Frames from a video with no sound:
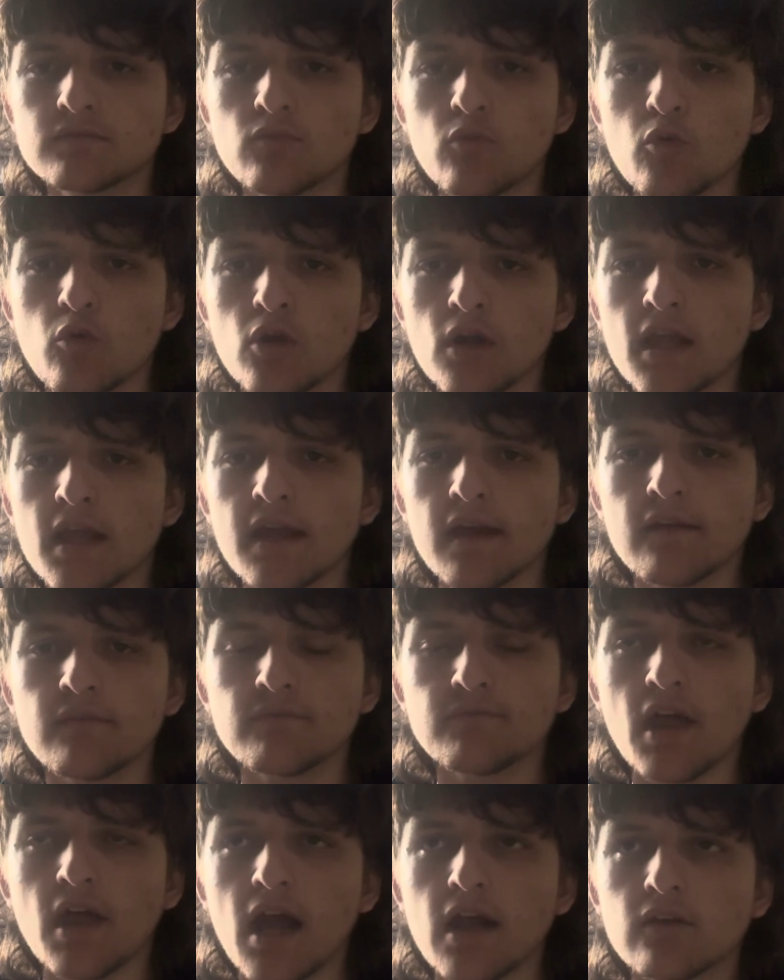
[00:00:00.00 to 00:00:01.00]
Loki,
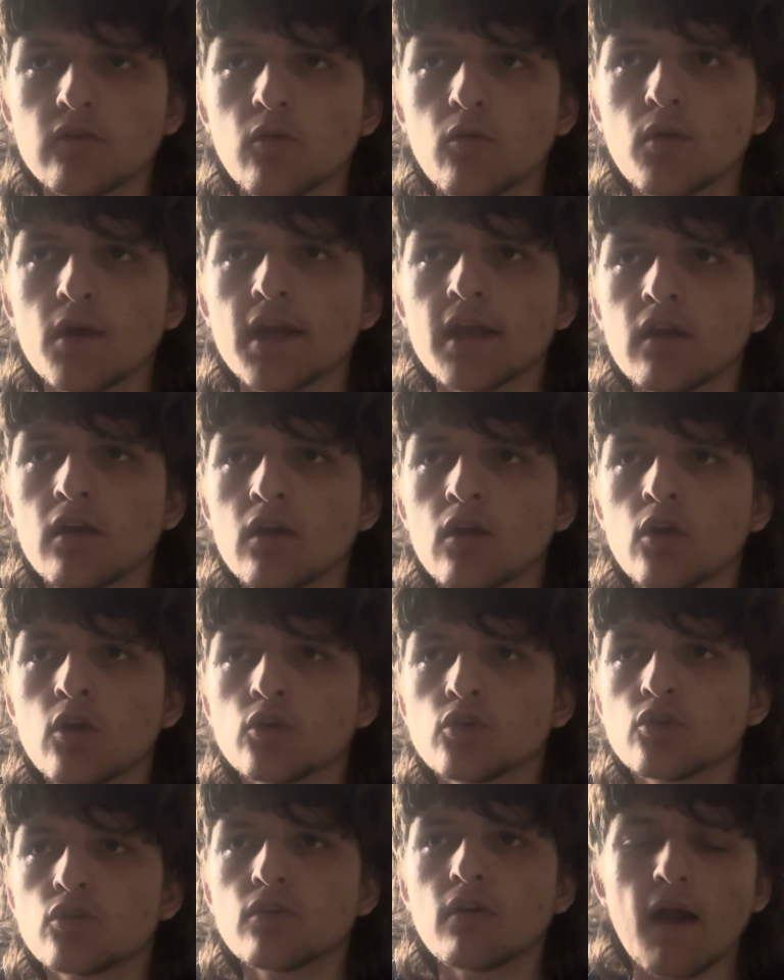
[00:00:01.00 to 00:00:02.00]
and Zachary
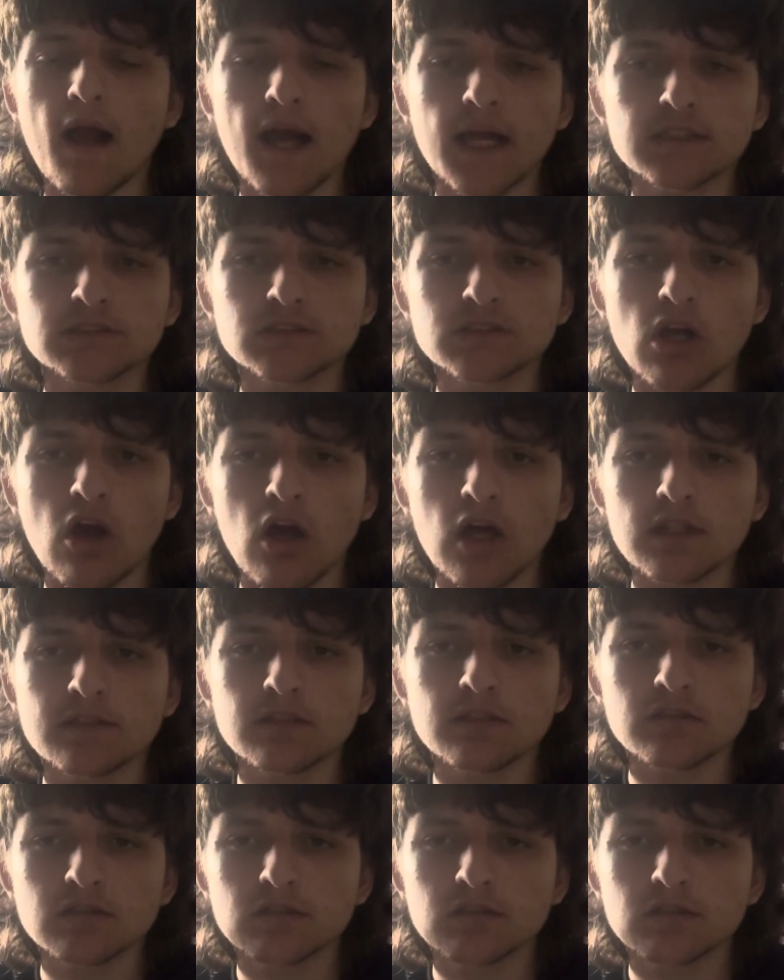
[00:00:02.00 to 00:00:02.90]
to Asgard